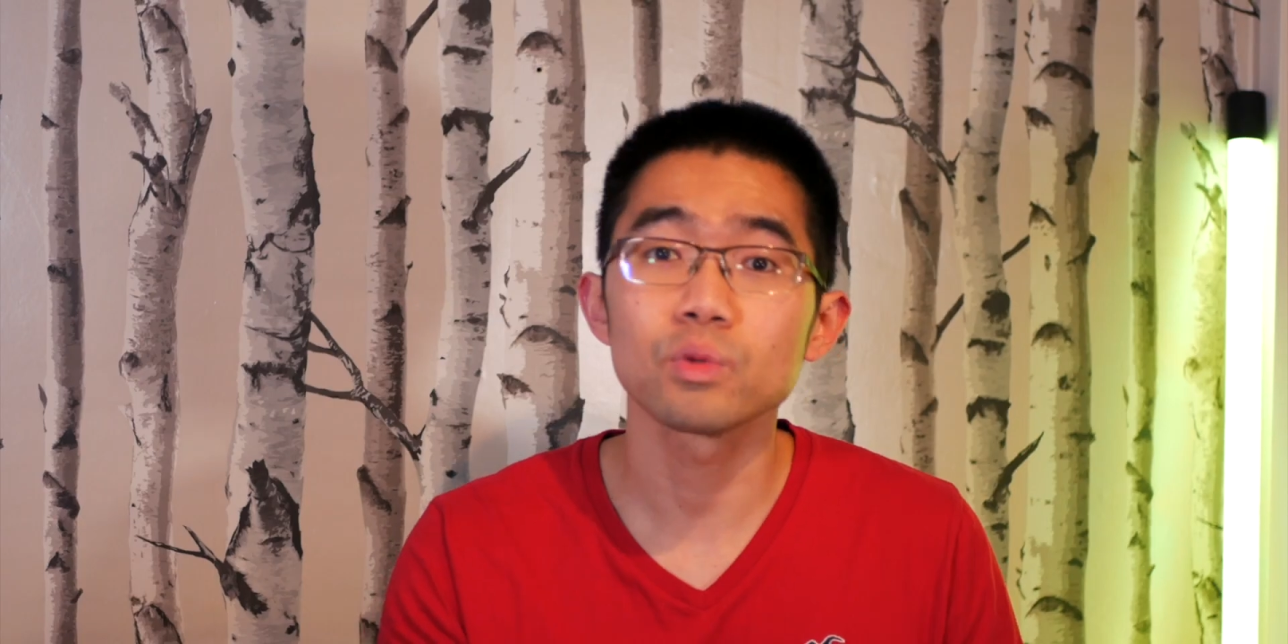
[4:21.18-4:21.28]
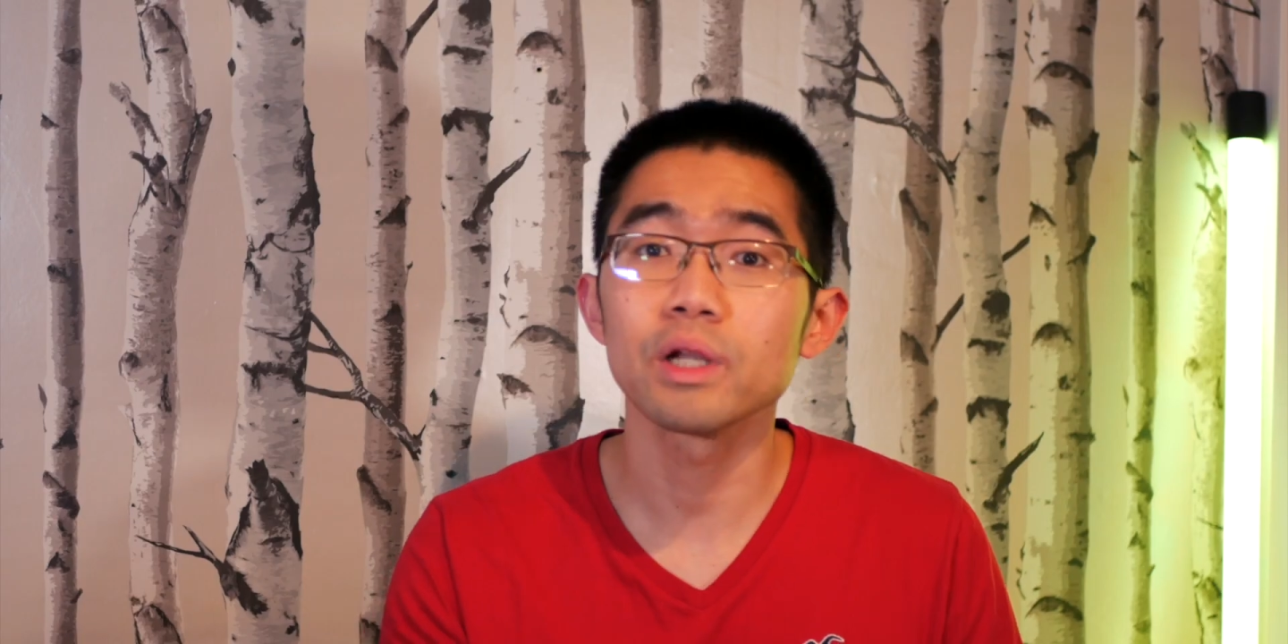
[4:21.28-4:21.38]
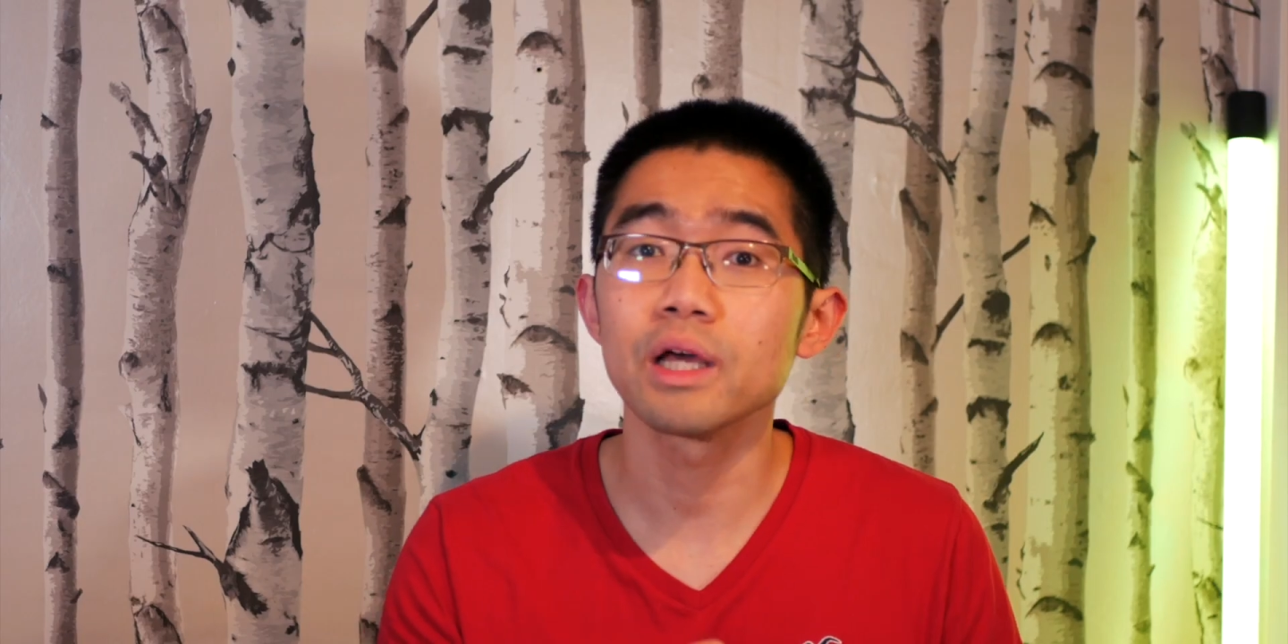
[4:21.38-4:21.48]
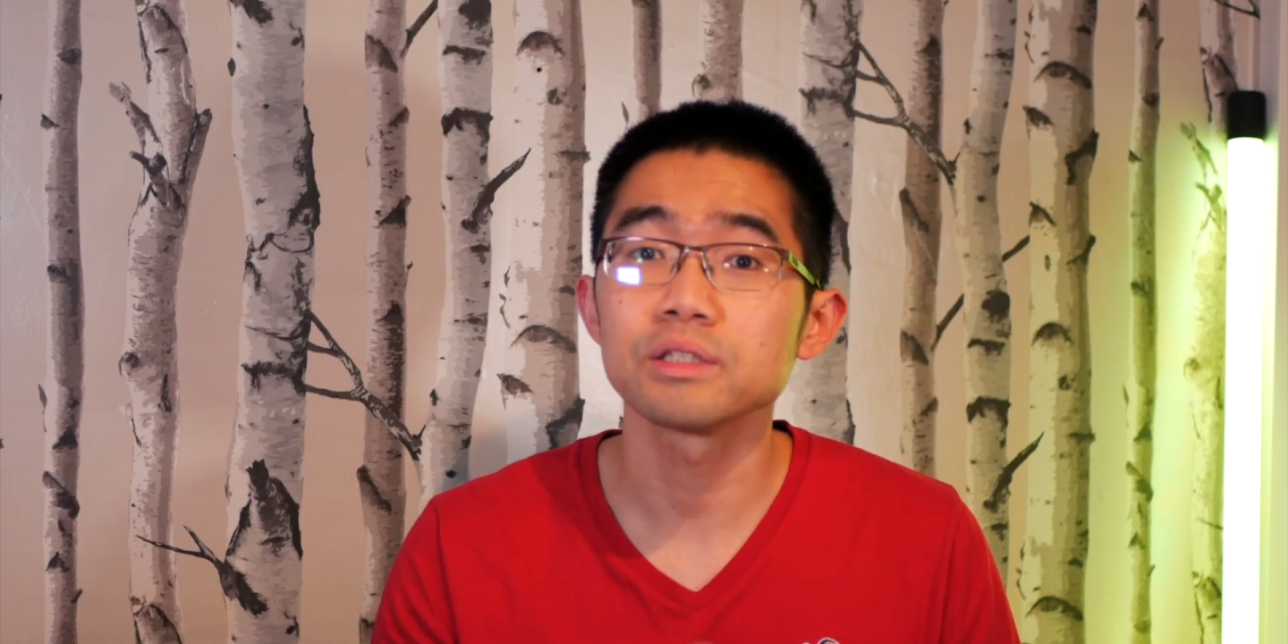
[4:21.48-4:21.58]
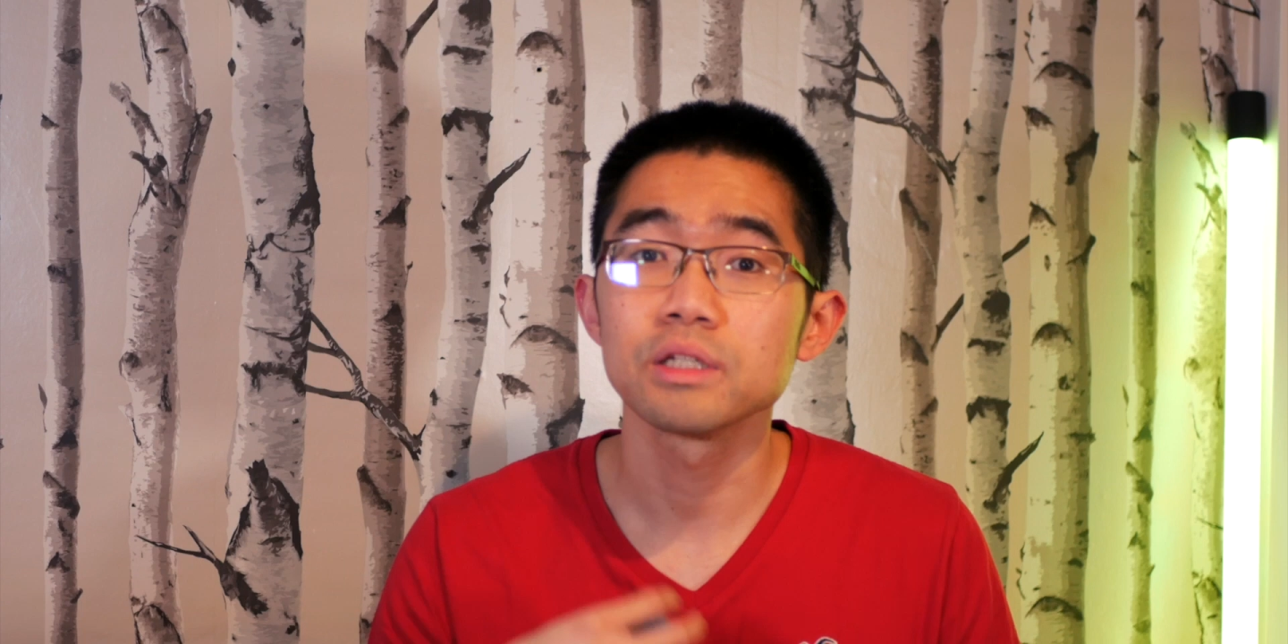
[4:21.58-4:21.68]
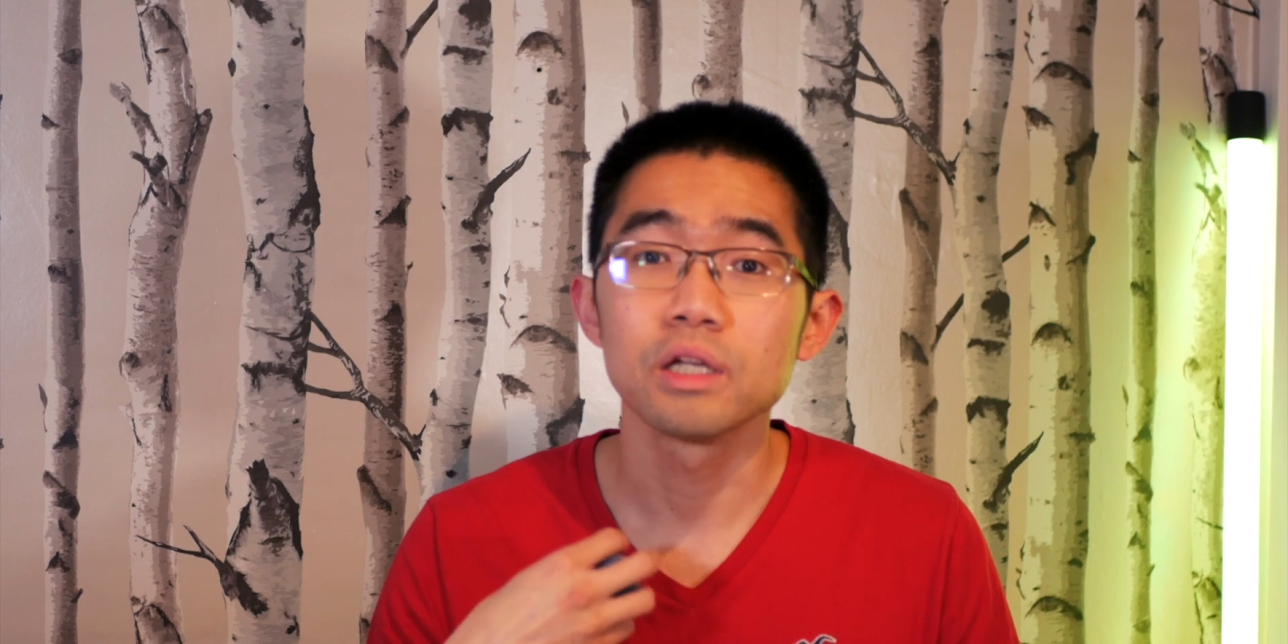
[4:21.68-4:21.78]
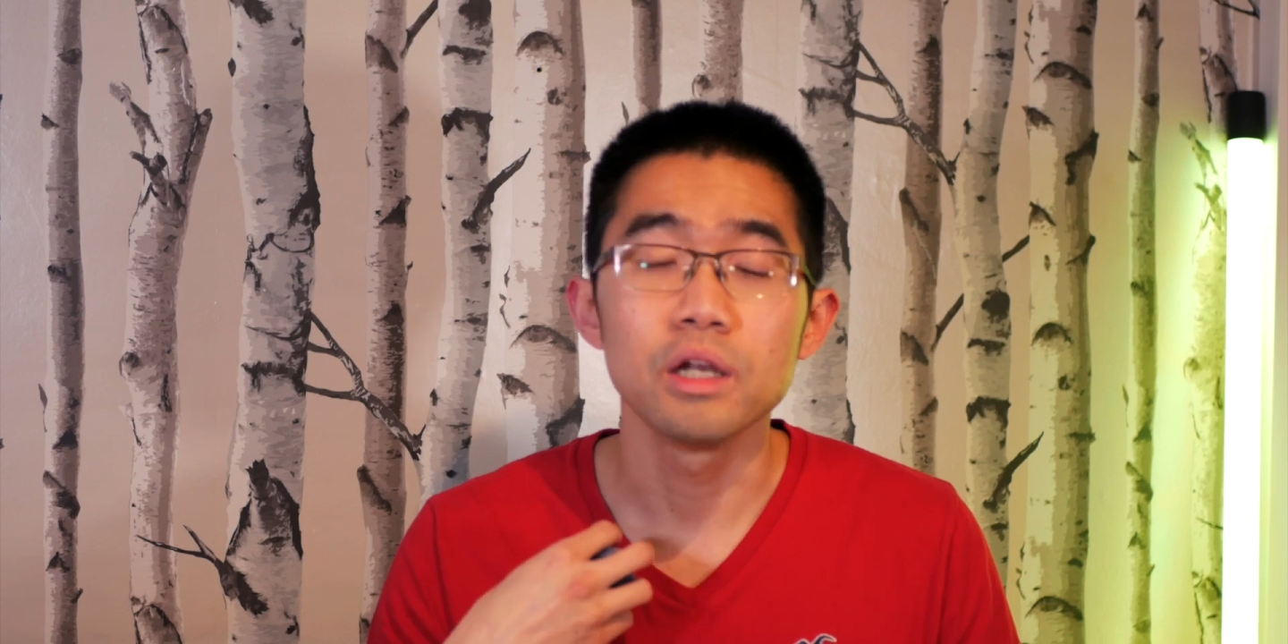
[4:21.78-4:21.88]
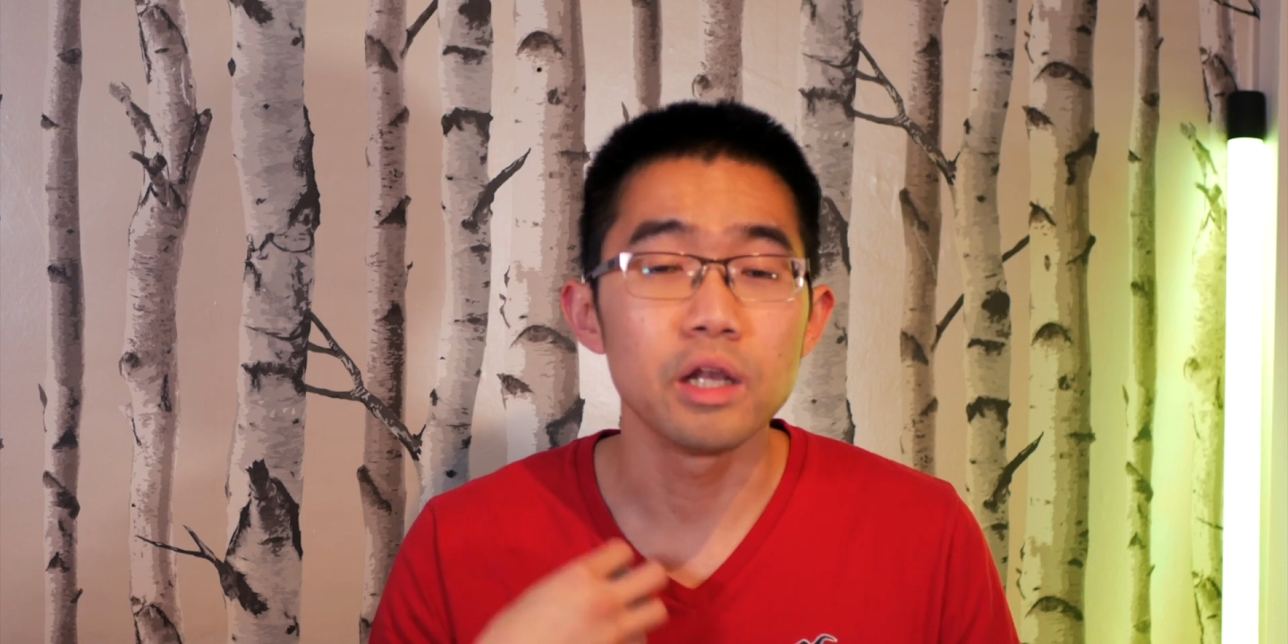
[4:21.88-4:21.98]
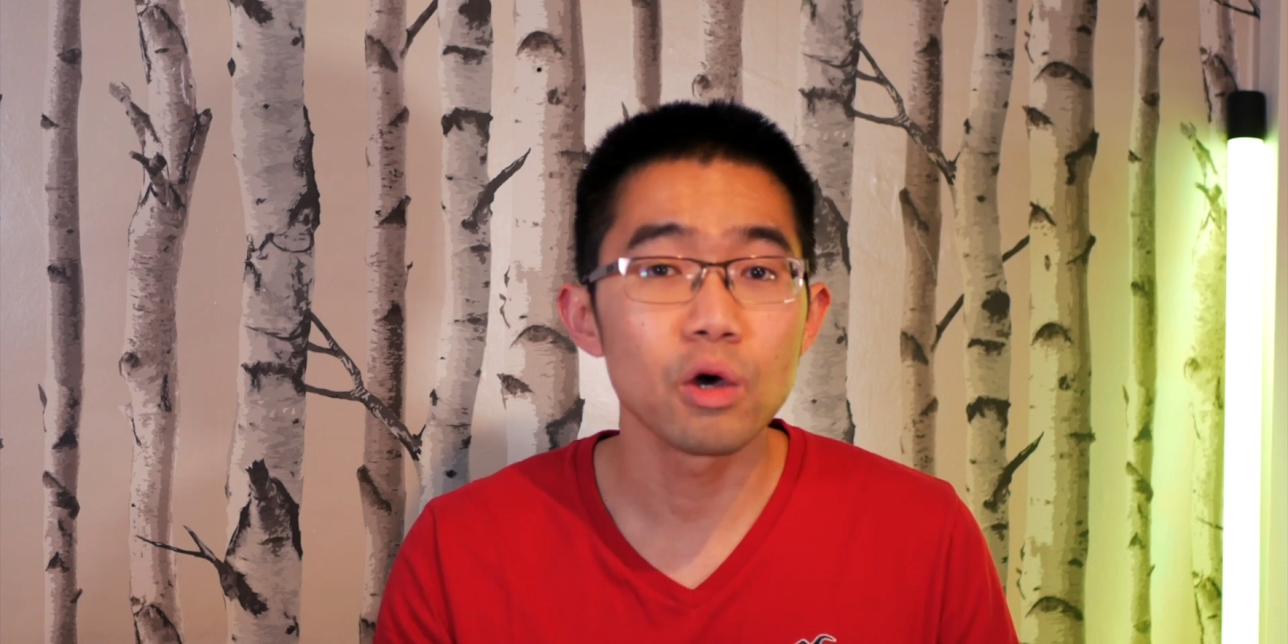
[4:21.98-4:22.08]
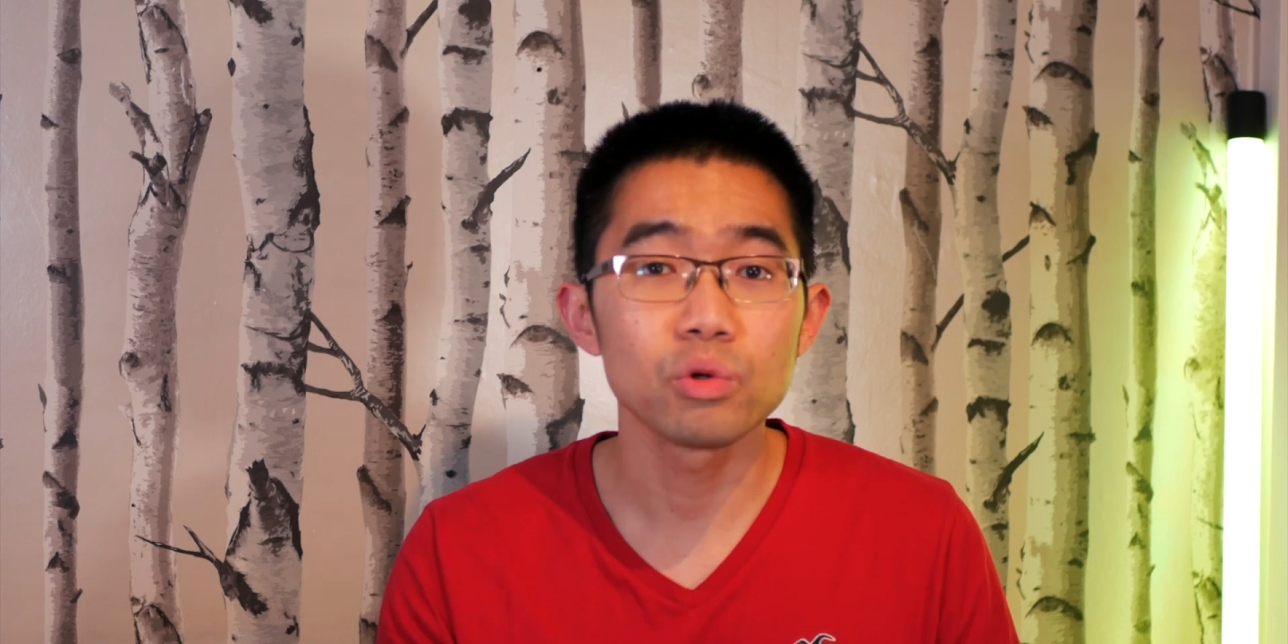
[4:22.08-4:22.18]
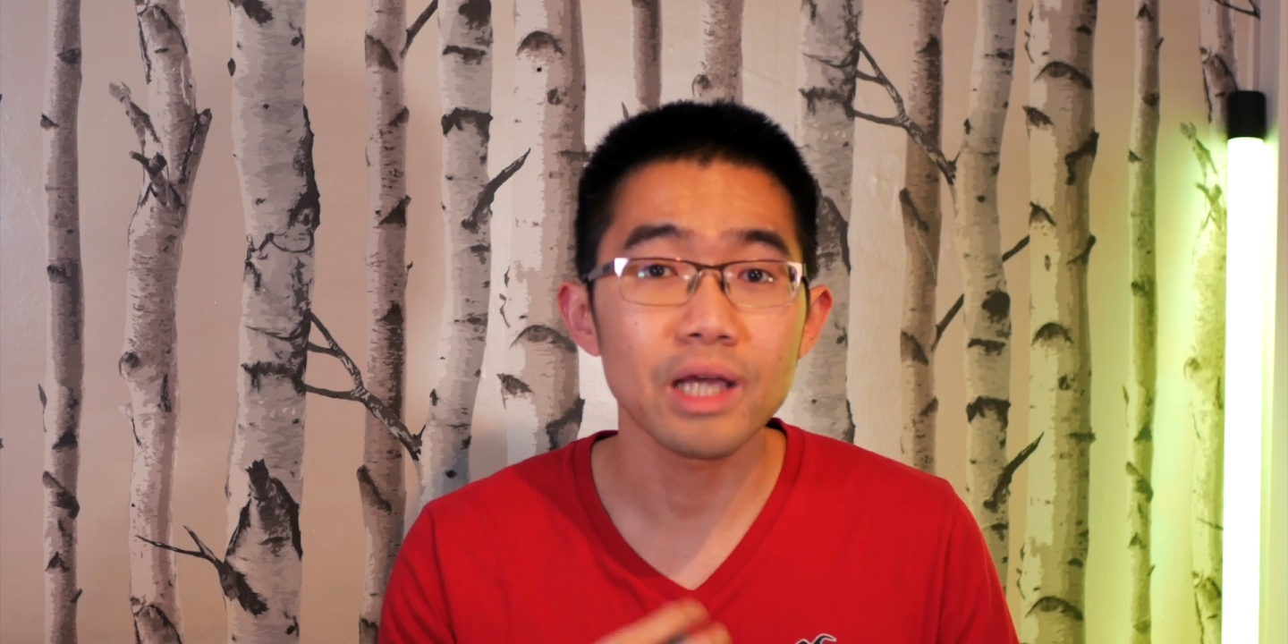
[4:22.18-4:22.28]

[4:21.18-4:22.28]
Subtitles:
well as no